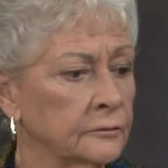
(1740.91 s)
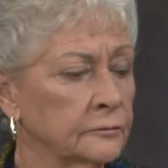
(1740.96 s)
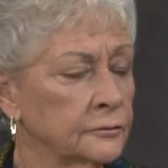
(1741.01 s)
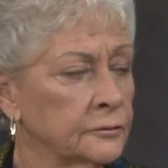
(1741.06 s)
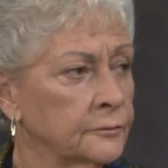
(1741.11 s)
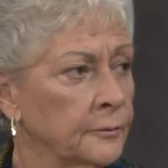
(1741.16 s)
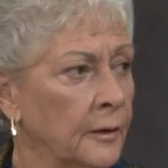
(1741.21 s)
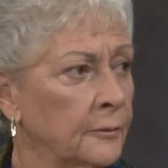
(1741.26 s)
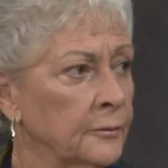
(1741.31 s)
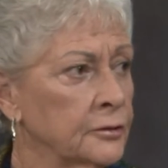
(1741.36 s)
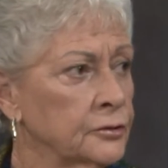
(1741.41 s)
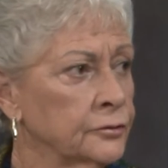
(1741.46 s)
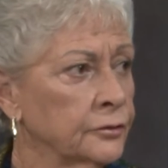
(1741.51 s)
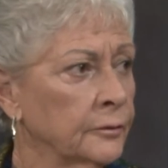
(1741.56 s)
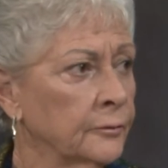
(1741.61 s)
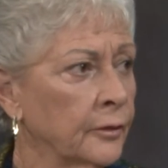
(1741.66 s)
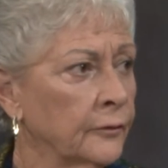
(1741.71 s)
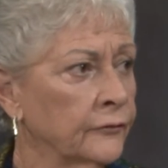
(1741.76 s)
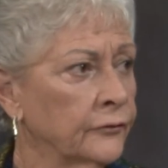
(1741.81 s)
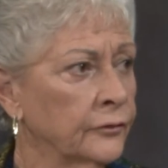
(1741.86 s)
maybe trim
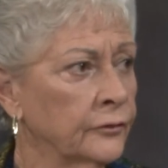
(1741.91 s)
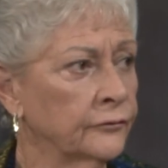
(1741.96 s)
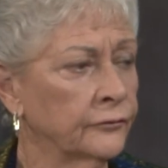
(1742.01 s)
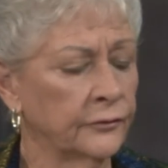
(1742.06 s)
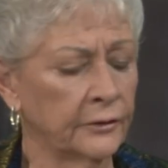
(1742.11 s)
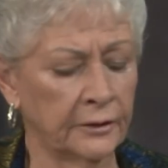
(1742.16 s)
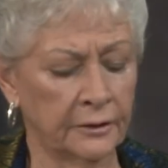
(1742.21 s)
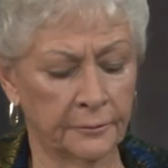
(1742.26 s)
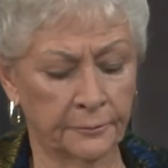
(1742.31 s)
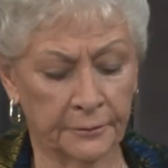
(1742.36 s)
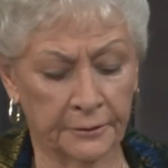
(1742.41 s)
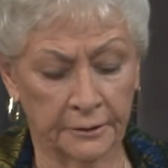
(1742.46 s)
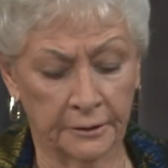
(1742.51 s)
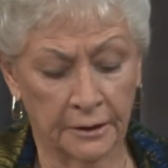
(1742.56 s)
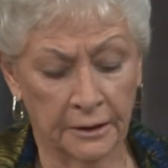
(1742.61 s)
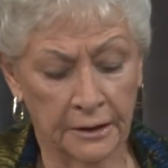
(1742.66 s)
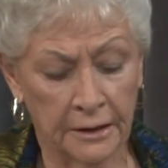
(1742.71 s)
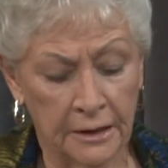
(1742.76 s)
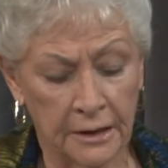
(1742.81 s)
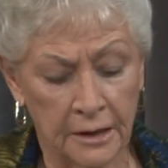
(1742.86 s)
them a few feet. But
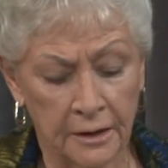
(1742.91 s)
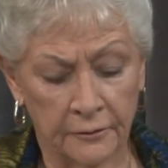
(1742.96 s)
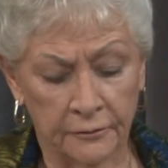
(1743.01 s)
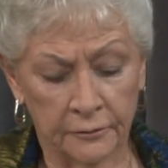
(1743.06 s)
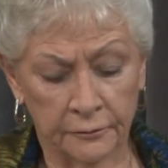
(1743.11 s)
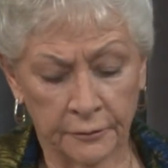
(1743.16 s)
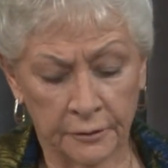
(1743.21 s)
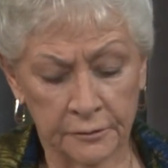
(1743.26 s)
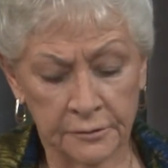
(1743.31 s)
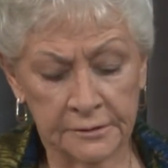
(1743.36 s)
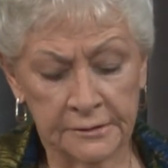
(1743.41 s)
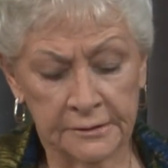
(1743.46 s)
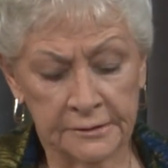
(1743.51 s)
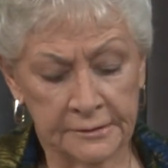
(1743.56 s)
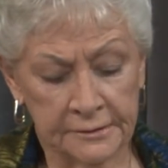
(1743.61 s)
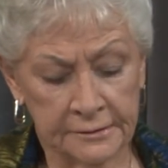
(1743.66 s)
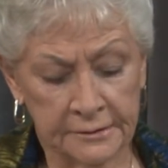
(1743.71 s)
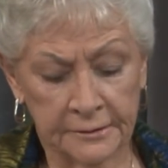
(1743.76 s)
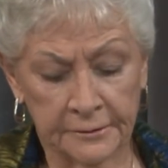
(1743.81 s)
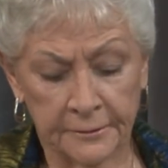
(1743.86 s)
the
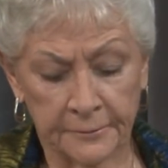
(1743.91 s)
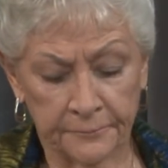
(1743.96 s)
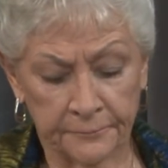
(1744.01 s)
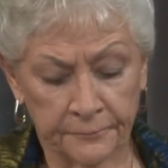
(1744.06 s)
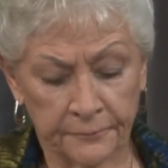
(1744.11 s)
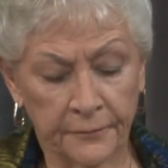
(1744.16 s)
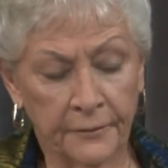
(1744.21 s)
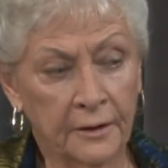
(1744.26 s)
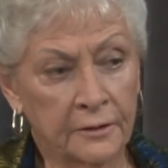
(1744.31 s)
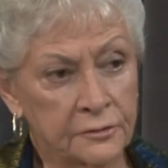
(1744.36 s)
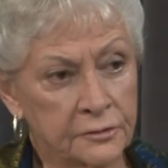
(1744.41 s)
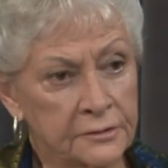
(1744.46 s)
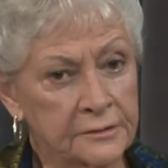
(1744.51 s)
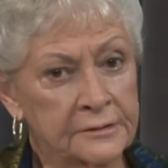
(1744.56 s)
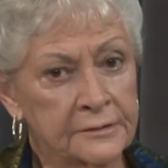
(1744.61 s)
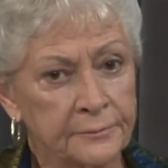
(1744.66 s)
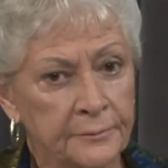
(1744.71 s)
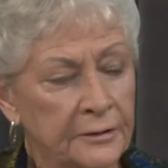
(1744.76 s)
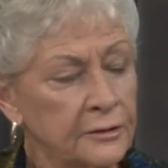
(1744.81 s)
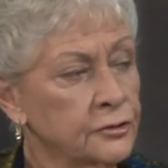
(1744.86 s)
roses,
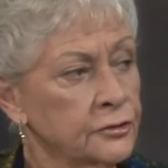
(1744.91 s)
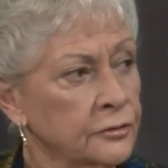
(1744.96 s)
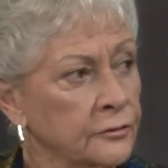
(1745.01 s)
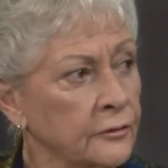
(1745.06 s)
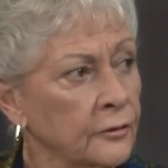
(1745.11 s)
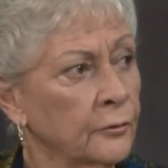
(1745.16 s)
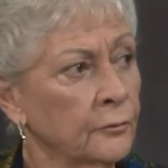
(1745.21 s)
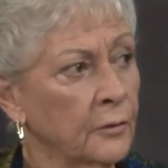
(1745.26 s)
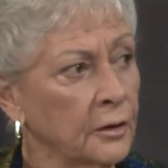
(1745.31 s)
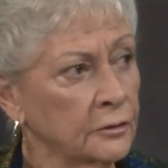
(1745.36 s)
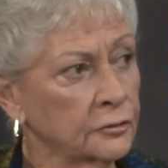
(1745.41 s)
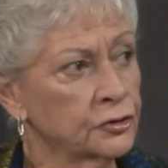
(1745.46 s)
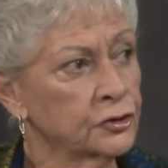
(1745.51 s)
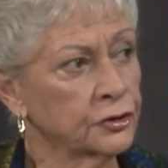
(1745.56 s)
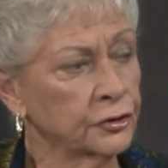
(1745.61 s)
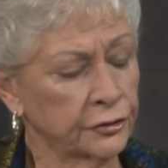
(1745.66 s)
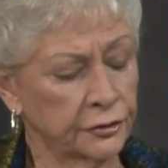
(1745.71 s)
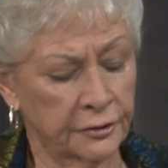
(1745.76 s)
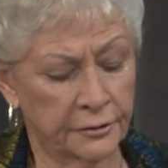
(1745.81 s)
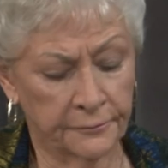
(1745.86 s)
just be sure they're mulched
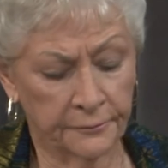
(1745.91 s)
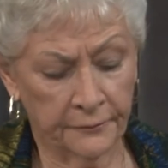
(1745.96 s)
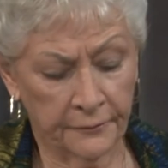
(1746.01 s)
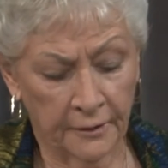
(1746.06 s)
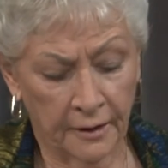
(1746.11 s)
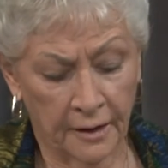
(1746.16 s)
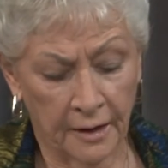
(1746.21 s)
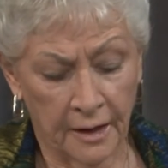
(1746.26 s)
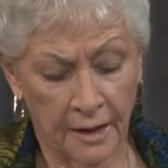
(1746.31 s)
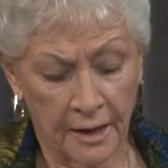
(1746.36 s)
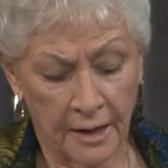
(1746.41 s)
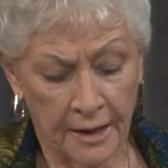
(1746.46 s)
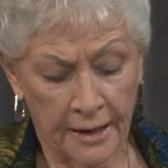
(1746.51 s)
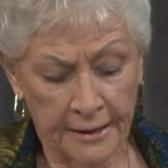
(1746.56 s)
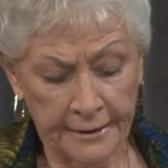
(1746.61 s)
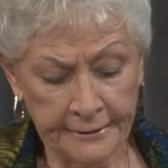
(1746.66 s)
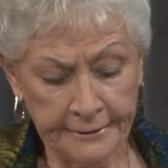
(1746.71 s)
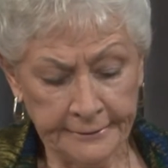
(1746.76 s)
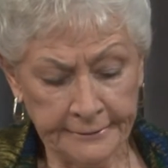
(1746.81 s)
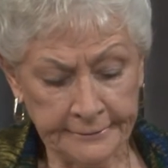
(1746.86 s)
good.
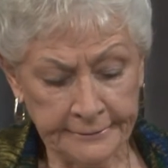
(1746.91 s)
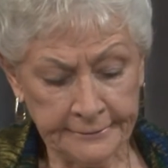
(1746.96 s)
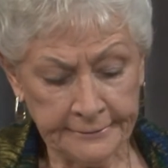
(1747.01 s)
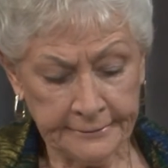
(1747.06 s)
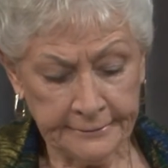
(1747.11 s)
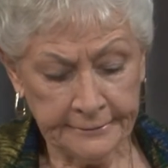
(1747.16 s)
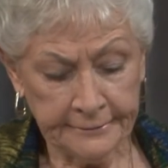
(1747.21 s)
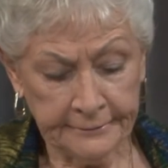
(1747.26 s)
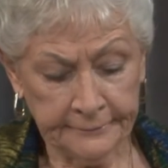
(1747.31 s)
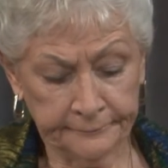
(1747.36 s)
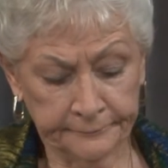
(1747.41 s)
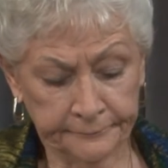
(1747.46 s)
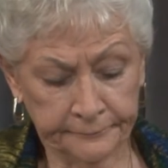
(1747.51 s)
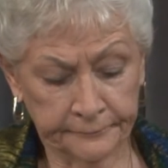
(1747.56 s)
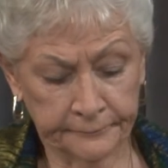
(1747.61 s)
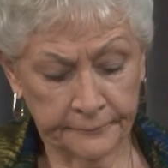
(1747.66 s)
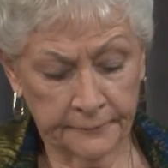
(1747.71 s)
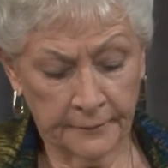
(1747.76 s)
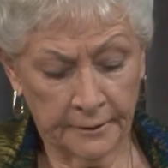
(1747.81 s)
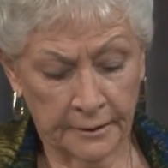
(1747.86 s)
And
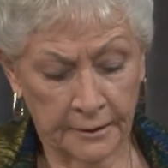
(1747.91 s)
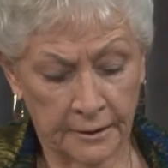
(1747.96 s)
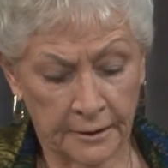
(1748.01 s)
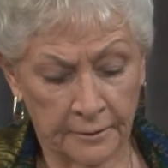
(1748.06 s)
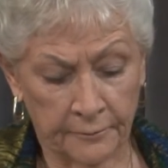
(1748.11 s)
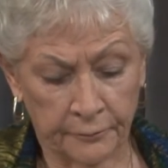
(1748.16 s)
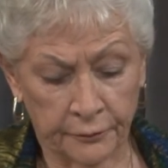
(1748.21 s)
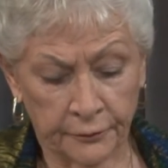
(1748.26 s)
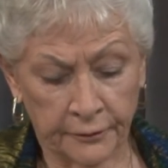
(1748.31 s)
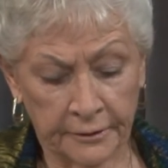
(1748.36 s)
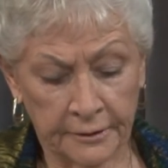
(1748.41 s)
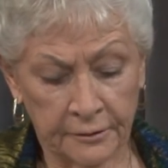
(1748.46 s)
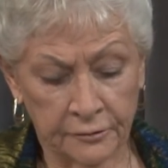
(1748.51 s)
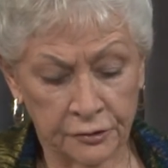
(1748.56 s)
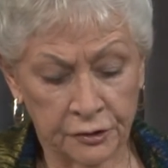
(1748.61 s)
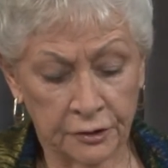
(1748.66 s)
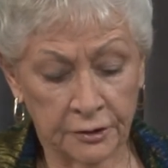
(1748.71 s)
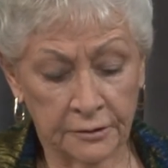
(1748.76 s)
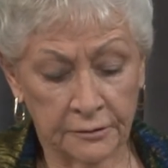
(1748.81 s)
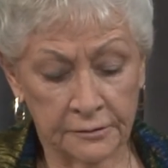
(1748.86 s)
perennials,
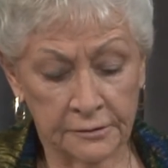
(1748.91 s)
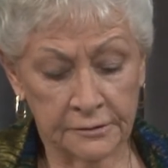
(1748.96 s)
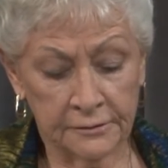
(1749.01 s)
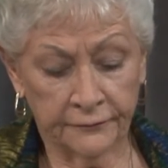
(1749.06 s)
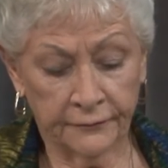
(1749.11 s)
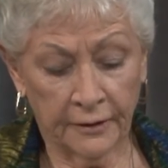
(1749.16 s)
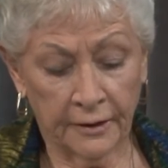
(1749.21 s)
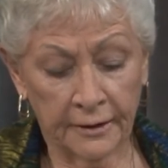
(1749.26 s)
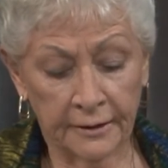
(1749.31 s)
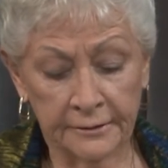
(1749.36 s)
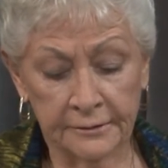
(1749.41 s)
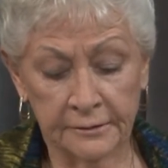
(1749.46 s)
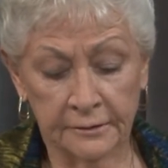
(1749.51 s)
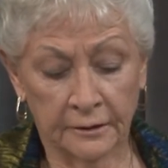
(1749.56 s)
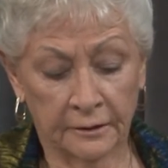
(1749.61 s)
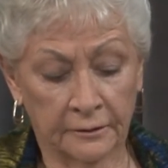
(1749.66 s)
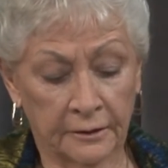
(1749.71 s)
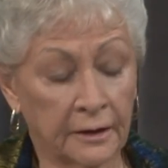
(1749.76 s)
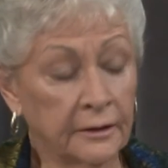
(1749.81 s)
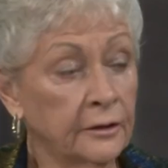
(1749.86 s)
you can divide a
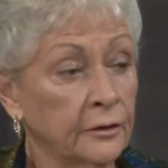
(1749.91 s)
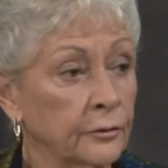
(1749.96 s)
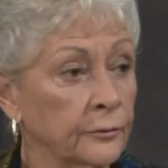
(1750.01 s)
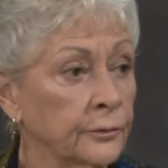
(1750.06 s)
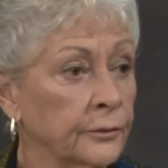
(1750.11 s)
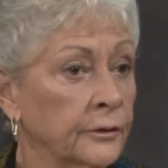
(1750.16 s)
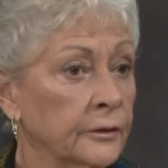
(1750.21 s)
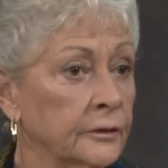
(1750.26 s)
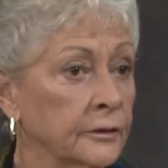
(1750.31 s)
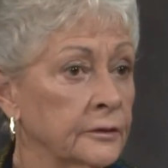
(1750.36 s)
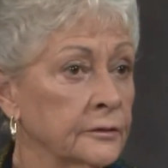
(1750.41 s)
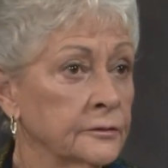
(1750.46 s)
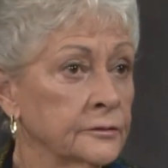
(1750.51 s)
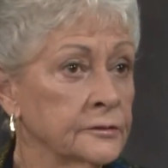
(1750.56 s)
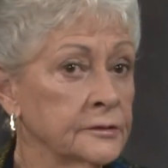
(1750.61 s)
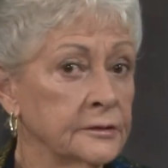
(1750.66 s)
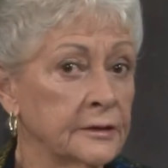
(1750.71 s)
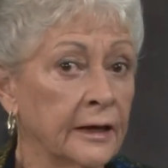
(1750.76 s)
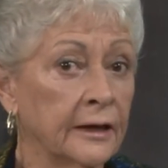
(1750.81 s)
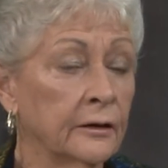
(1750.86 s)
lot of your perennials
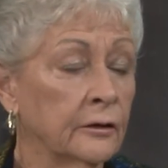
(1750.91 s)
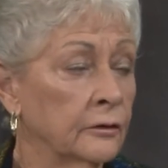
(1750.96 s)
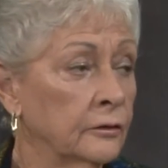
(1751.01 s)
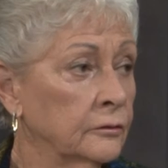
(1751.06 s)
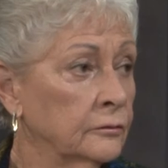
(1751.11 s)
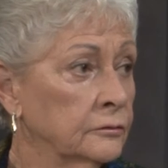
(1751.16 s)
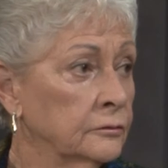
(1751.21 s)
now